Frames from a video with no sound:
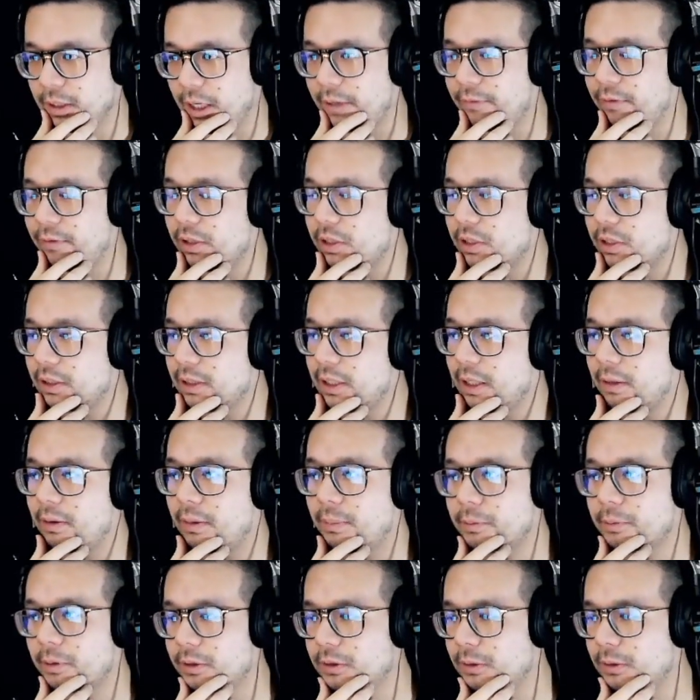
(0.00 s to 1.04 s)
Eventually, I'll
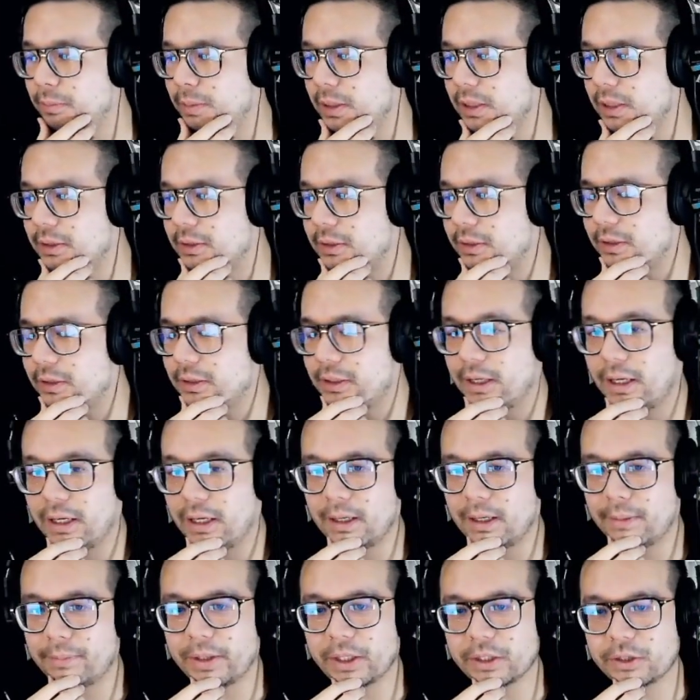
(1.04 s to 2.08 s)
upgrade to Big Sur,
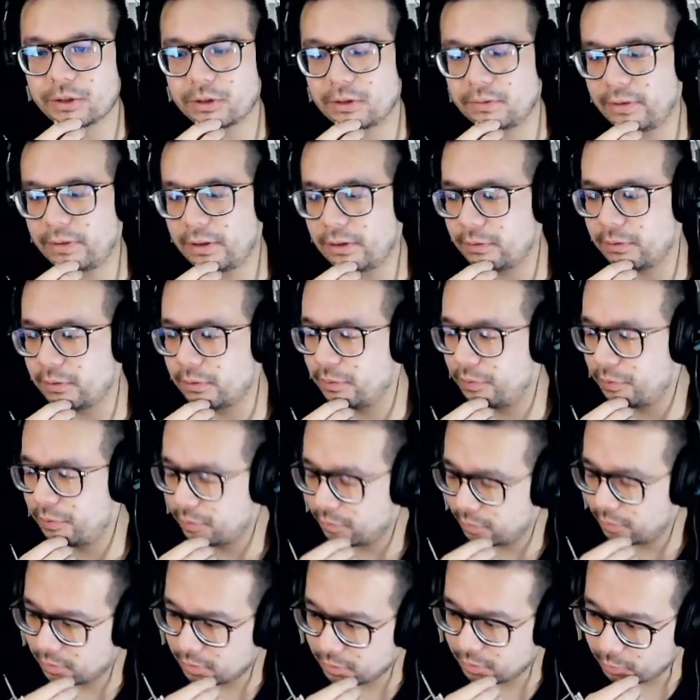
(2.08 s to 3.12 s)
and I'm not sure if I'll
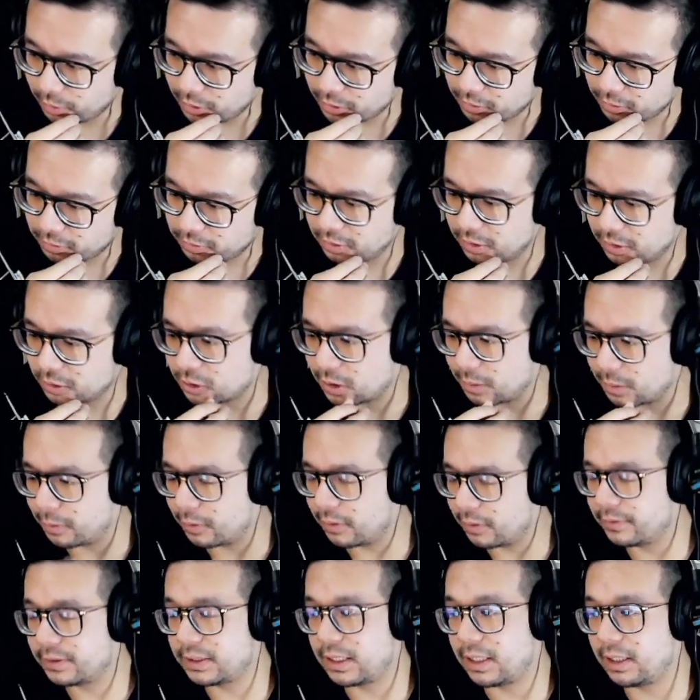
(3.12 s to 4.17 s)
want to go to the
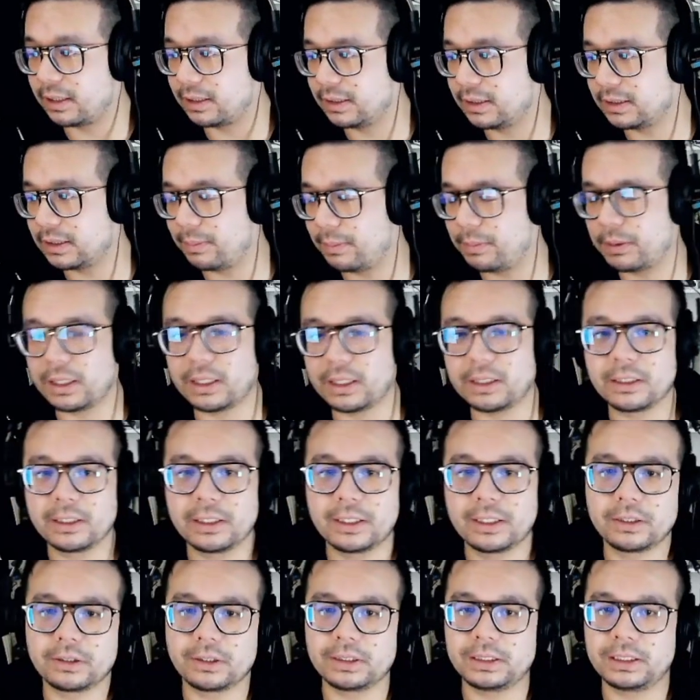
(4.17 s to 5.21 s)
trouble of setting this up again
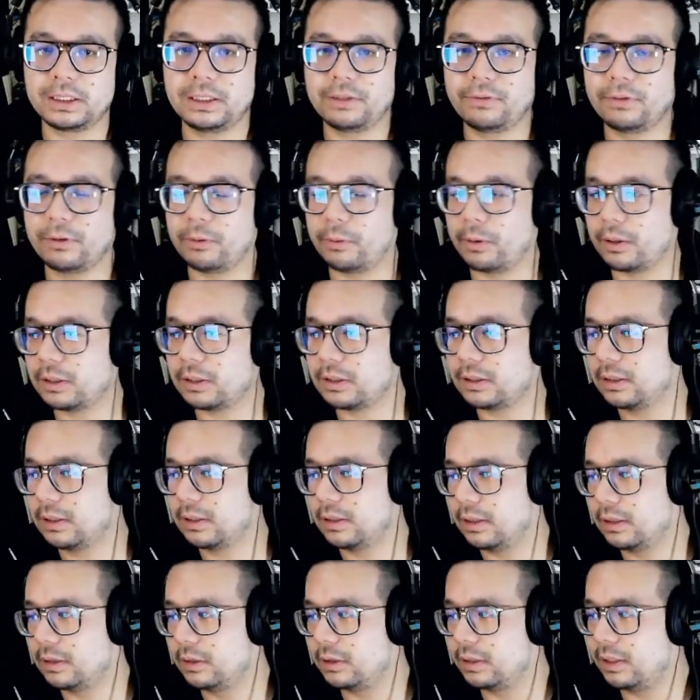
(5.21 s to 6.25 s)
to see if it works,
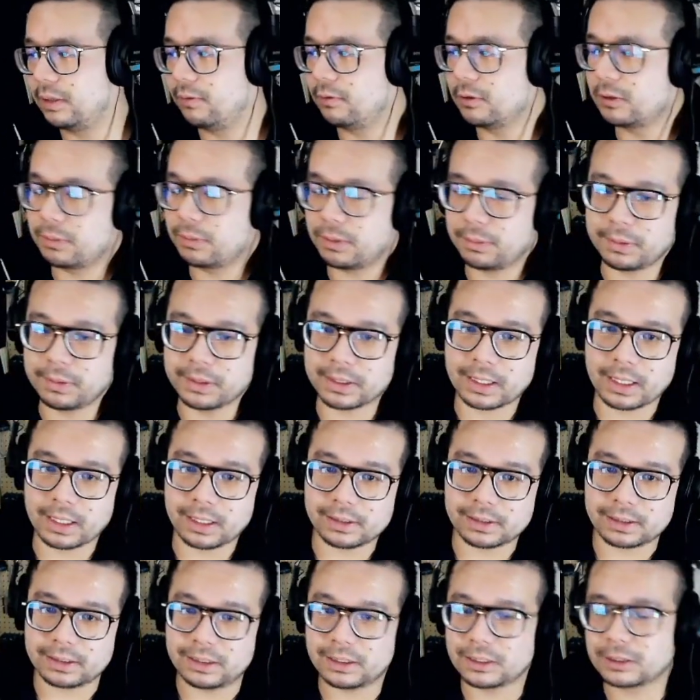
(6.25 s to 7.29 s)
to see if it's maybe a
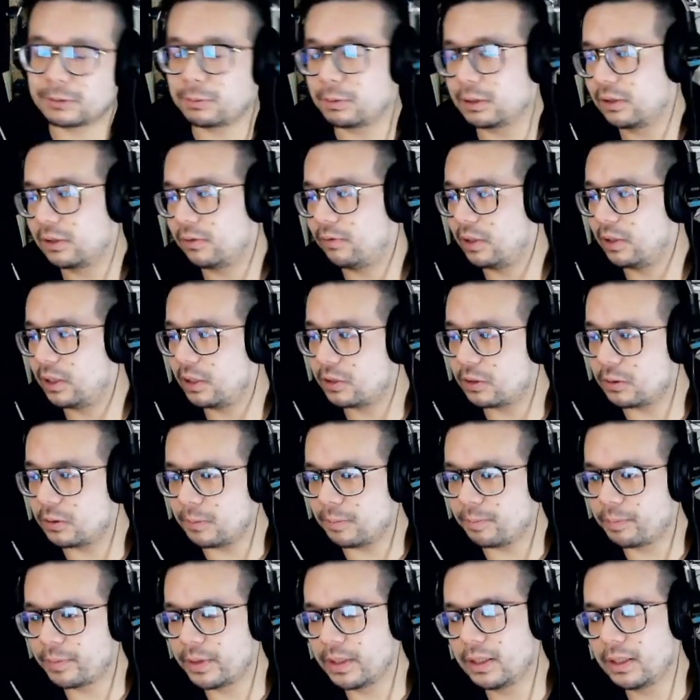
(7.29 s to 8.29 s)
Catalina specific issue.